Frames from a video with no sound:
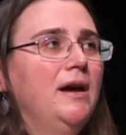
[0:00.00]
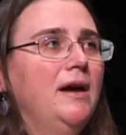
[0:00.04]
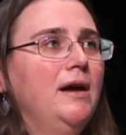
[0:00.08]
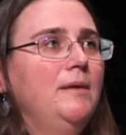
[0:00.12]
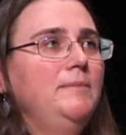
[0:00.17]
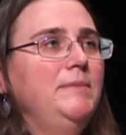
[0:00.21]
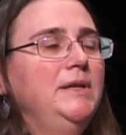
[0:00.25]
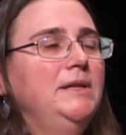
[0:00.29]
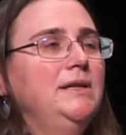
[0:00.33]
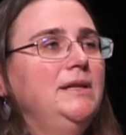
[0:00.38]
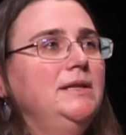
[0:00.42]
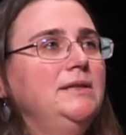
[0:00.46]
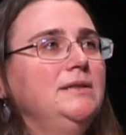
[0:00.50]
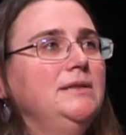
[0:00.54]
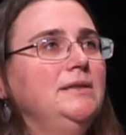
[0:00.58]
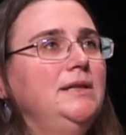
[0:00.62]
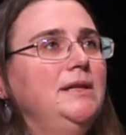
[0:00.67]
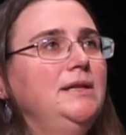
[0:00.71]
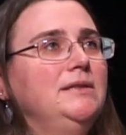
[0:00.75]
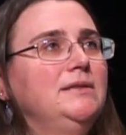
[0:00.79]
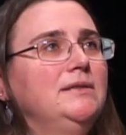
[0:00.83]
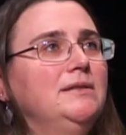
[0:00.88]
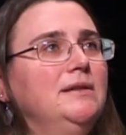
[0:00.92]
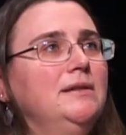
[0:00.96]

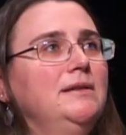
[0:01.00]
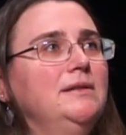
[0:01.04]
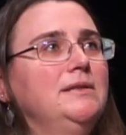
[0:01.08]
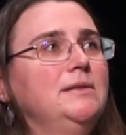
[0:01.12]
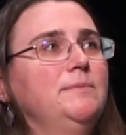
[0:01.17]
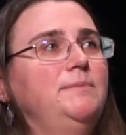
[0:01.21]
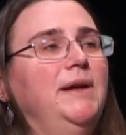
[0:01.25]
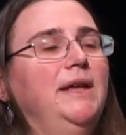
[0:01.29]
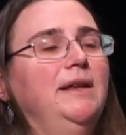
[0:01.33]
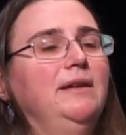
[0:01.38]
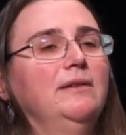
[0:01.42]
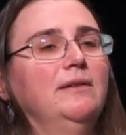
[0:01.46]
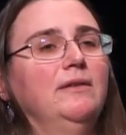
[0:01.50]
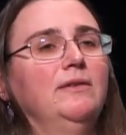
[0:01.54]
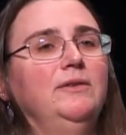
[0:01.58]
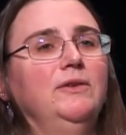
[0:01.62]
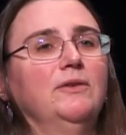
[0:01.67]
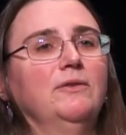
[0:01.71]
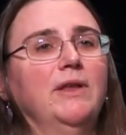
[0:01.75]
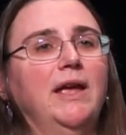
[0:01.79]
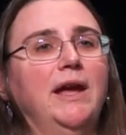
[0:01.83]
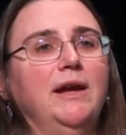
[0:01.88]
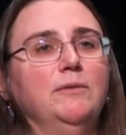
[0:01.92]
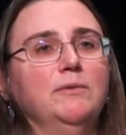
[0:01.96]
It's going to depend on
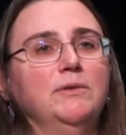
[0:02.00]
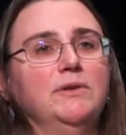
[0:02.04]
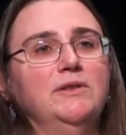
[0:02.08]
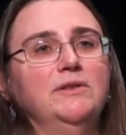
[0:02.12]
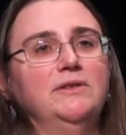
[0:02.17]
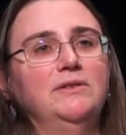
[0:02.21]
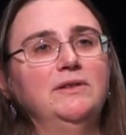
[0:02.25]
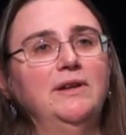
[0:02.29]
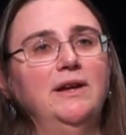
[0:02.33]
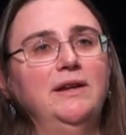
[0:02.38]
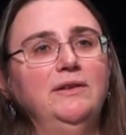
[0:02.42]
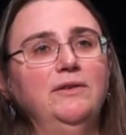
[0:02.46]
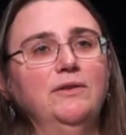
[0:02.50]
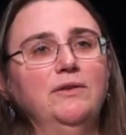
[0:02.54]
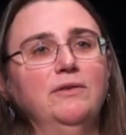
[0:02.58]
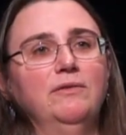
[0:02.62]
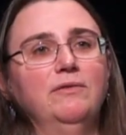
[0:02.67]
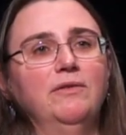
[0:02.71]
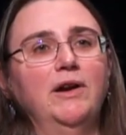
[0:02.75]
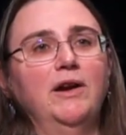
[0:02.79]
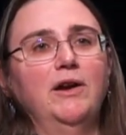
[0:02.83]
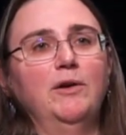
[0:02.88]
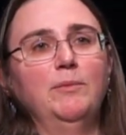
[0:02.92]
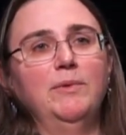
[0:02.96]
your language and your
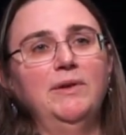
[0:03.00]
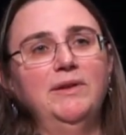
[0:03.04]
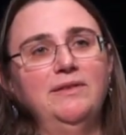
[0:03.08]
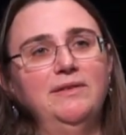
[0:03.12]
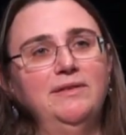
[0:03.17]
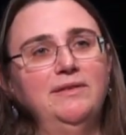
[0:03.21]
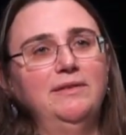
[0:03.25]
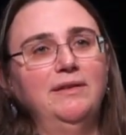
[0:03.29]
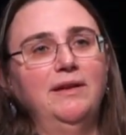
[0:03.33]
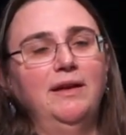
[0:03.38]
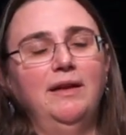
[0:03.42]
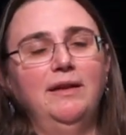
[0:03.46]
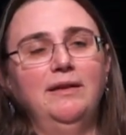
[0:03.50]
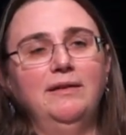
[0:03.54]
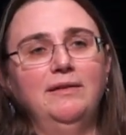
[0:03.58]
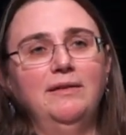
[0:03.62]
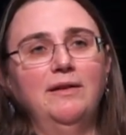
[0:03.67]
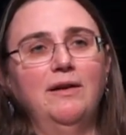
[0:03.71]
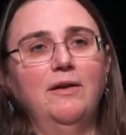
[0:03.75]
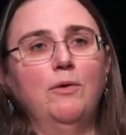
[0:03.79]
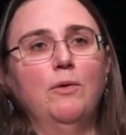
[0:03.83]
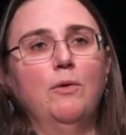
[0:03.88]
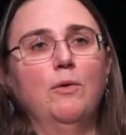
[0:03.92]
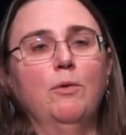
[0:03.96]
environment and
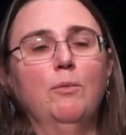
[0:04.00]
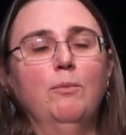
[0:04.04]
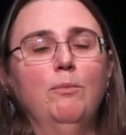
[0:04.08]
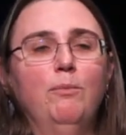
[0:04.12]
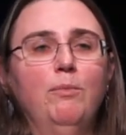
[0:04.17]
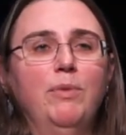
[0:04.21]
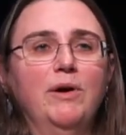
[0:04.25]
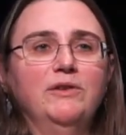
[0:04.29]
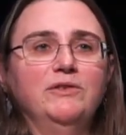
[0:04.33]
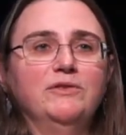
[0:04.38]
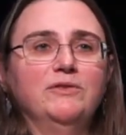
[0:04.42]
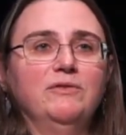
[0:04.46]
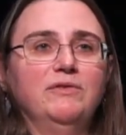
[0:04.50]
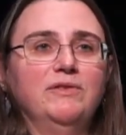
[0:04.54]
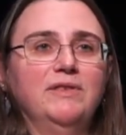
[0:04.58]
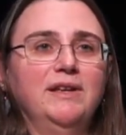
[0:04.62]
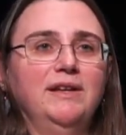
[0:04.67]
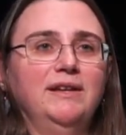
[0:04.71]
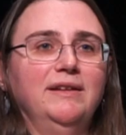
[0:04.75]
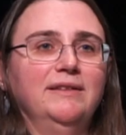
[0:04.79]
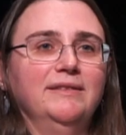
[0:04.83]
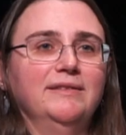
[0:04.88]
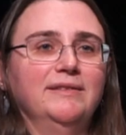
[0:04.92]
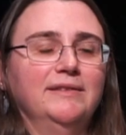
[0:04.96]
a whole bunch of
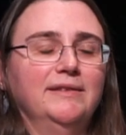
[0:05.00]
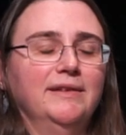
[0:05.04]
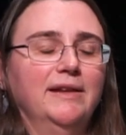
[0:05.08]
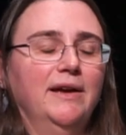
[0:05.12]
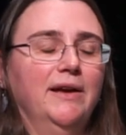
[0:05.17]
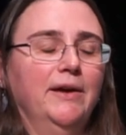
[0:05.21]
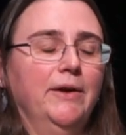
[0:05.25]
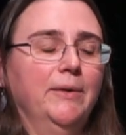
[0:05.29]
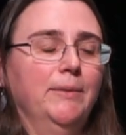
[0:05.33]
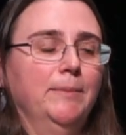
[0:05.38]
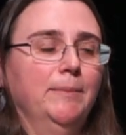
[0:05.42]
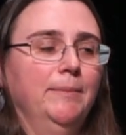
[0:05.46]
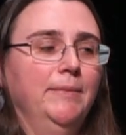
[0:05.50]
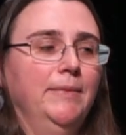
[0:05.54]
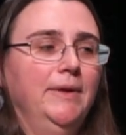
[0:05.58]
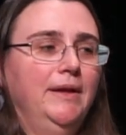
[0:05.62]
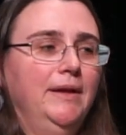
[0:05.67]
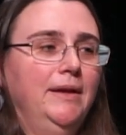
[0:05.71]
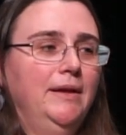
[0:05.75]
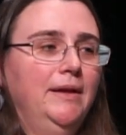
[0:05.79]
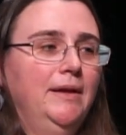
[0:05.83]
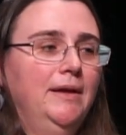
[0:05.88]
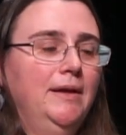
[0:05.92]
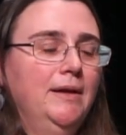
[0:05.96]
things.
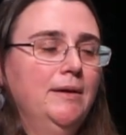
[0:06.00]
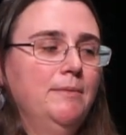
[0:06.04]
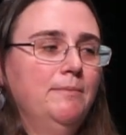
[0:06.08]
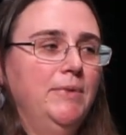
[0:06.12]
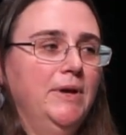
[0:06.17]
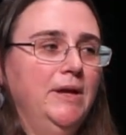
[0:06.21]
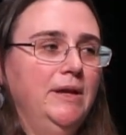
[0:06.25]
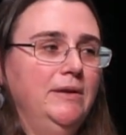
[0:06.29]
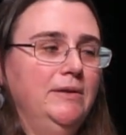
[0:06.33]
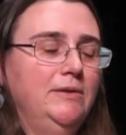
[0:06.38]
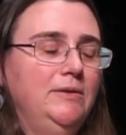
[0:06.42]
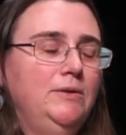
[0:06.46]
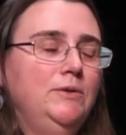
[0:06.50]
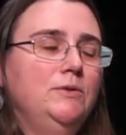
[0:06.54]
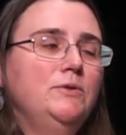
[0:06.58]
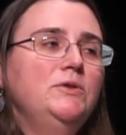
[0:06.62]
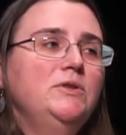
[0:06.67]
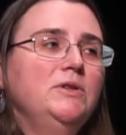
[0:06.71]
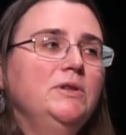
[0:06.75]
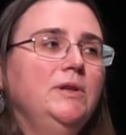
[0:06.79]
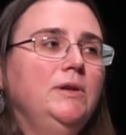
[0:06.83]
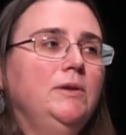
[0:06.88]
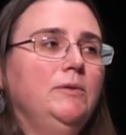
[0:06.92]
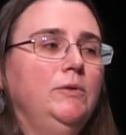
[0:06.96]
But
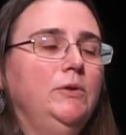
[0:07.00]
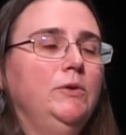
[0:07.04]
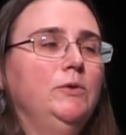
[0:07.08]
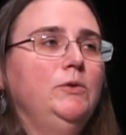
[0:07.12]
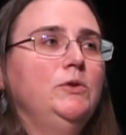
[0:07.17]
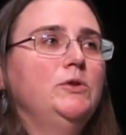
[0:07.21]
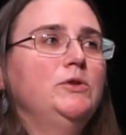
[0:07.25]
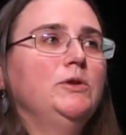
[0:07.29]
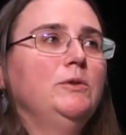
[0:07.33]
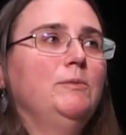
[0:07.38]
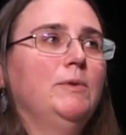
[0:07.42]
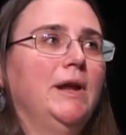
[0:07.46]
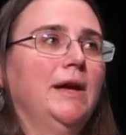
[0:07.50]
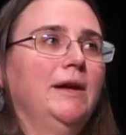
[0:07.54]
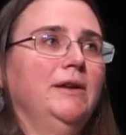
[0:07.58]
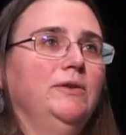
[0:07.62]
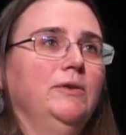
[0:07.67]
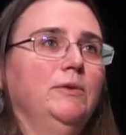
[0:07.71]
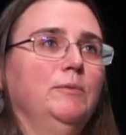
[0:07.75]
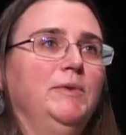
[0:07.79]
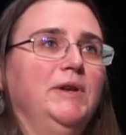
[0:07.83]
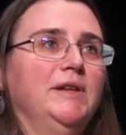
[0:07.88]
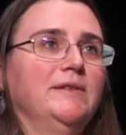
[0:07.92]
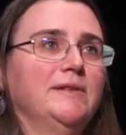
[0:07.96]
usually what I
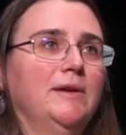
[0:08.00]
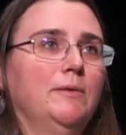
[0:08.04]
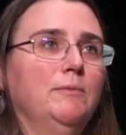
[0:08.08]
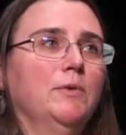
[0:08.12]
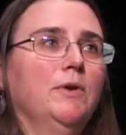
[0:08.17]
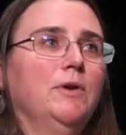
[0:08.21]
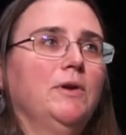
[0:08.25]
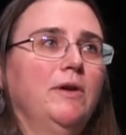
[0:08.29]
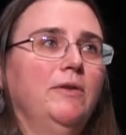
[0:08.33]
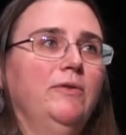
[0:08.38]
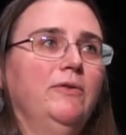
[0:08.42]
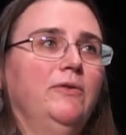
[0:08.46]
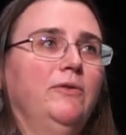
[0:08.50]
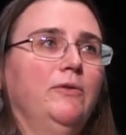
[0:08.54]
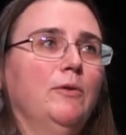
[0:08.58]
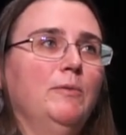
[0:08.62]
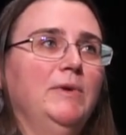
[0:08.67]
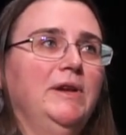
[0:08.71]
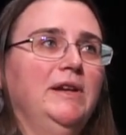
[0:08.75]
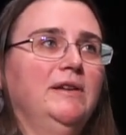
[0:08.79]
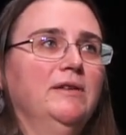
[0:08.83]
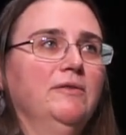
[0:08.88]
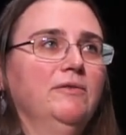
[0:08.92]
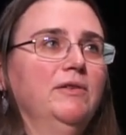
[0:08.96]
do, because I work on so
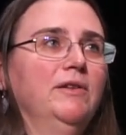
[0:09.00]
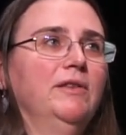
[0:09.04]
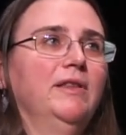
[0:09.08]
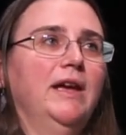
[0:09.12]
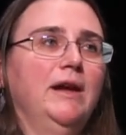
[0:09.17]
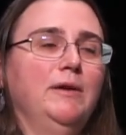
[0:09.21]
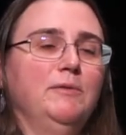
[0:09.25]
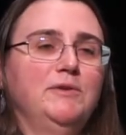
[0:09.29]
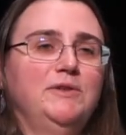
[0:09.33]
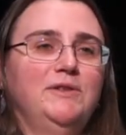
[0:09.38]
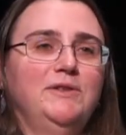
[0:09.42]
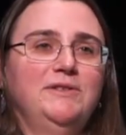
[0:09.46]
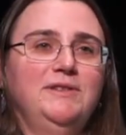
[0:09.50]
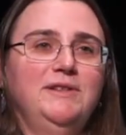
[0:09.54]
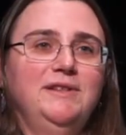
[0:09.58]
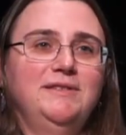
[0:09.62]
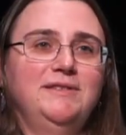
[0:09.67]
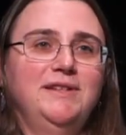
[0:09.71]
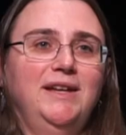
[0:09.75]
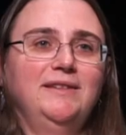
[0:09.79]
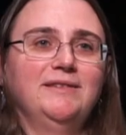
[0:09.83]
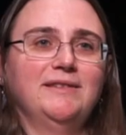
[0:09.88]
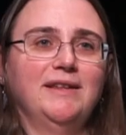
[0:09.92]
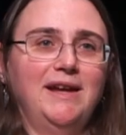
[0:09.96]
many different languages these
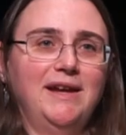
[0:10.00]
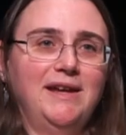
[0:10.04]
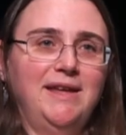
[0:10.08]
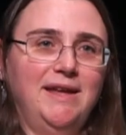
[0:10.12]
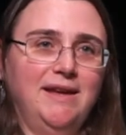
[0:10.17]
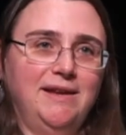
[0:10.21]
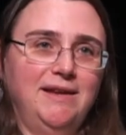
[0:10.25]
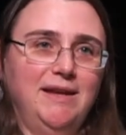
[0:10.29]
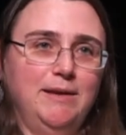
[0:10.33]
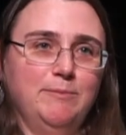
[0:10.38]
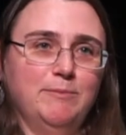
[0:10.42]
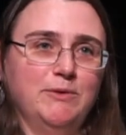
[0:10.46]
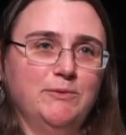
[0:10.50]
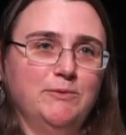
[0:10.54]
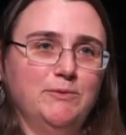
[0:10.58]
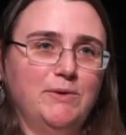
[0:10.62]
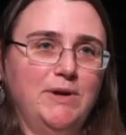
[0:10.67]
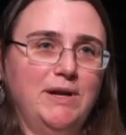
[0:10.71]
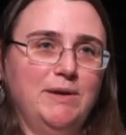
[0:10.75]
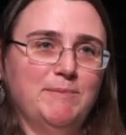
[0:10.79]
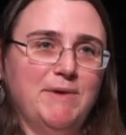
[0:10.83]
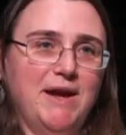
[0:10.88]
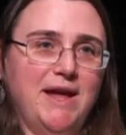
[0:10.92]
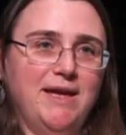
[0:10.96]
days that I can't keep them
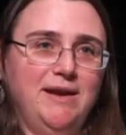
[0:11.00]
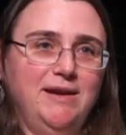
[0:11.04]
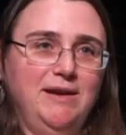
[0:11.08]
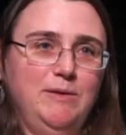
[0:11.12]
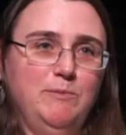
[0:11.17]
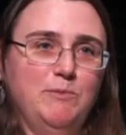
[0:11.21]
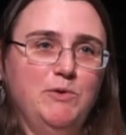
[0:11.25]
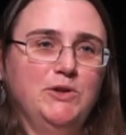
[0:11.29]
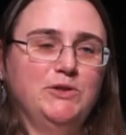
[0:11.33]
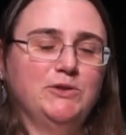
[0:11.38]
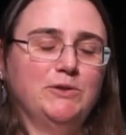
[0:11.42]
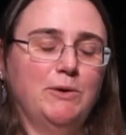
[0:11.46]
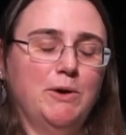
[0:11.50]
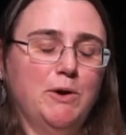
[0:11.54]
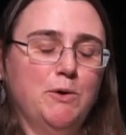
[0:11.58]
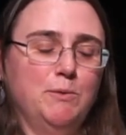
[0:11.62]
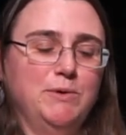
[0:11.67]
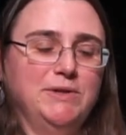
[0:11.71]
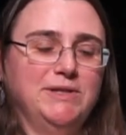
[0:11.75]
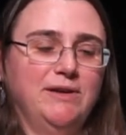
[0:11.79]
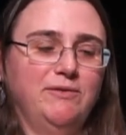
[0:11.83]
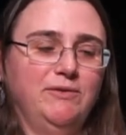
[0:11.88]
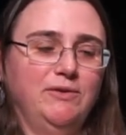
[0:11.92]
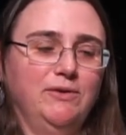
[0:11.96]
straight in my head anymore, so I
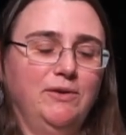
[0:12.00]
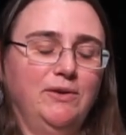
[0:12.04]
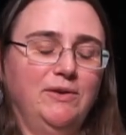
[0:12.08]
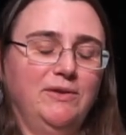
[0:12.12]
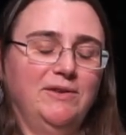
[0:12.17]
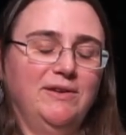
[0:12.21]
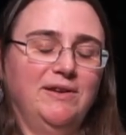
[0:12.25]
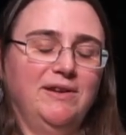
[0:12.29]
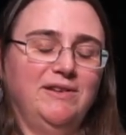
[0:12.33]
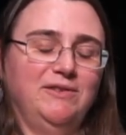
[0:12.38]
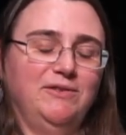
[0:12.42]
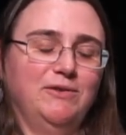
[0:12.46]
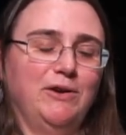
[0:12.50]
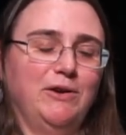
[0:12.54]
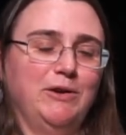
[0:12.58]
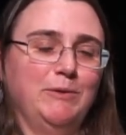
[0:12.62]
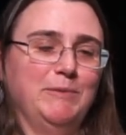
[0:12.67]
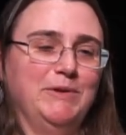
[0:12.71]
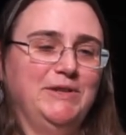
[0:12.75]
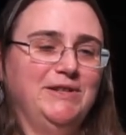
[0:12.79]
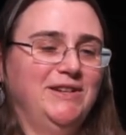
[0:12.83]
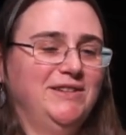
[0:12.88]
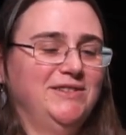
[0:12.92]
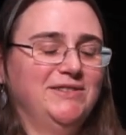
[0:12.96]
always have to look at the
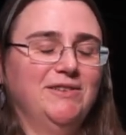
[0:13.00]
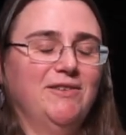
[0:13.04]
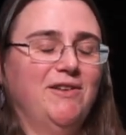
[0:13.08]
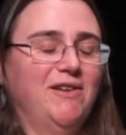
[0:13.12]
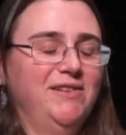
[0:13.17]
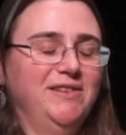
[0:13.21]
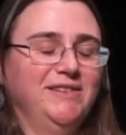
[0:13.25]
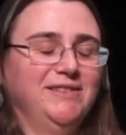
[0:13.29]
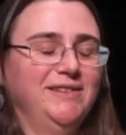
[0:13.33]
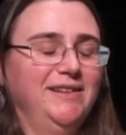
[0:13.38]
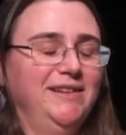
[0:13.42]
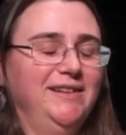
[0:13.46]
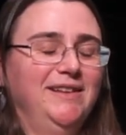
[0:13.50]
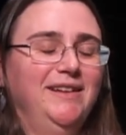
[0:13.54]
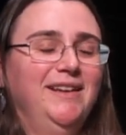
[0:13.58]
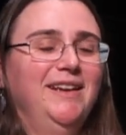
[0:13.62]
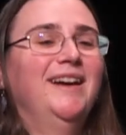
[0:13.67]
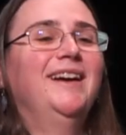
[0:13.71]
documentation, honestly.